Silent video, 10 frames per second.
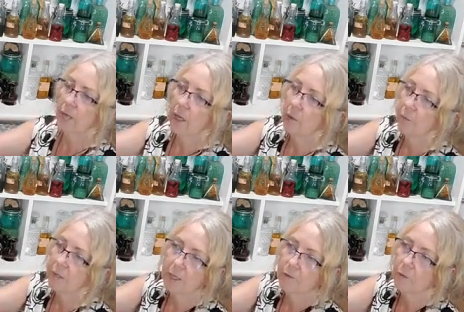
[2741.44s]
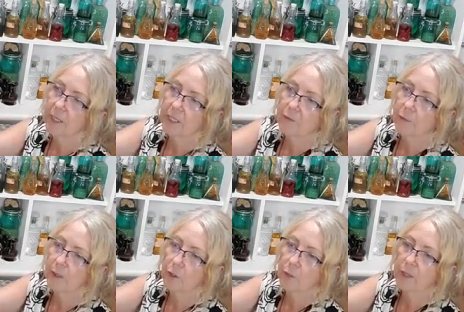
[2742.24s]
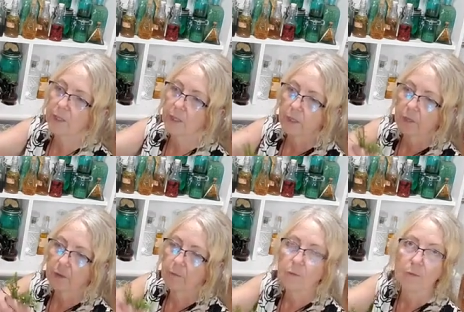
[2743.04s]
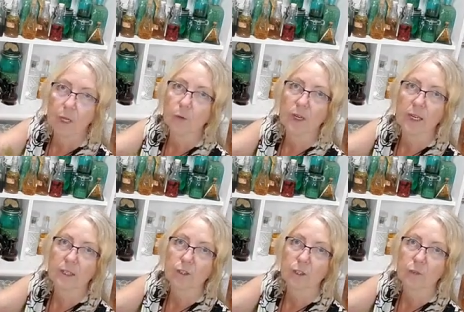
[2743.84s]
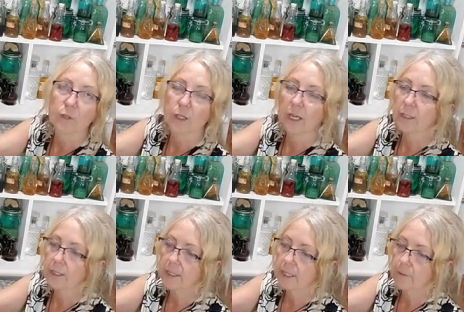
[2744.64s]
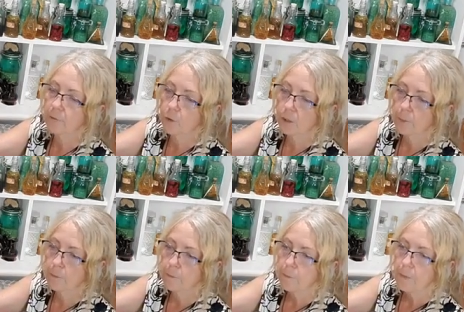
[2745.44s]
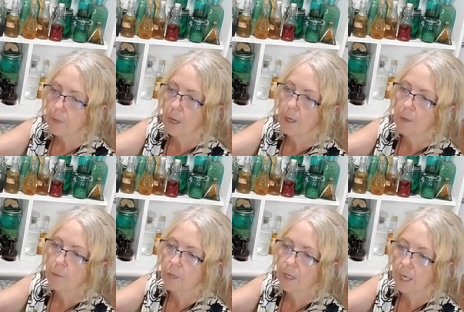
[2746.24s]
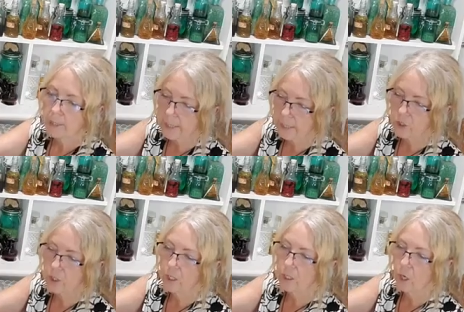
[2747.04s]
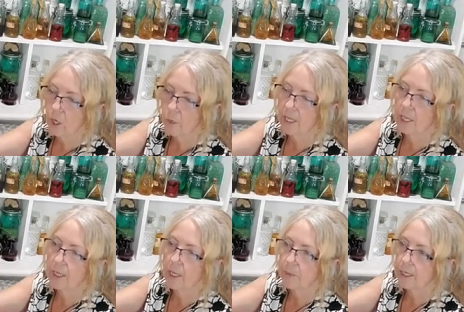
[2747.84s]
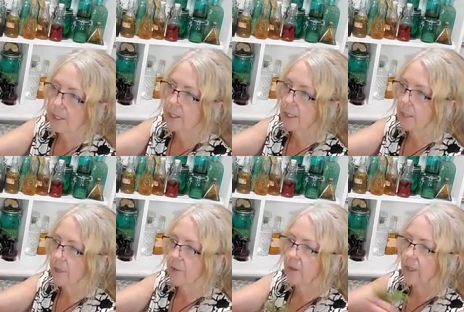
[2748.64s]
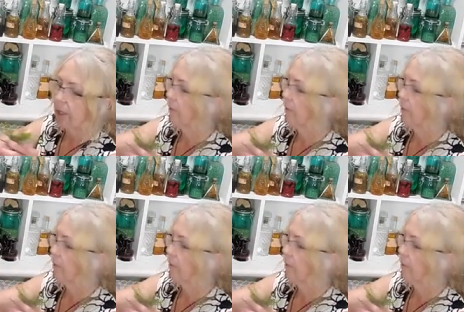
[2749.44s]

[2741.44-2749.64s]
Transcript: Chamomile, everybody's familiar with. The little flower heads are good as a tea for relaxation and calming and helping to sleep and everything. And